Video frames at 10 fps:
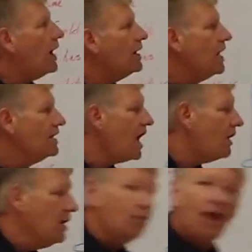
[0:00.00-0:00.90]
right,
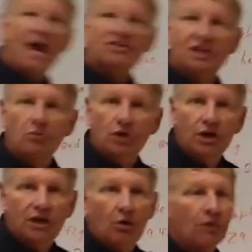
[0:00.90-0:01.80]
now, the last thing we're
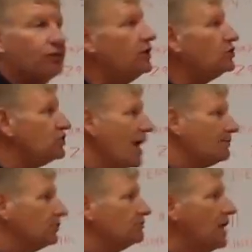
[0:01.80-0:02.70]
going to deal with in this chapter is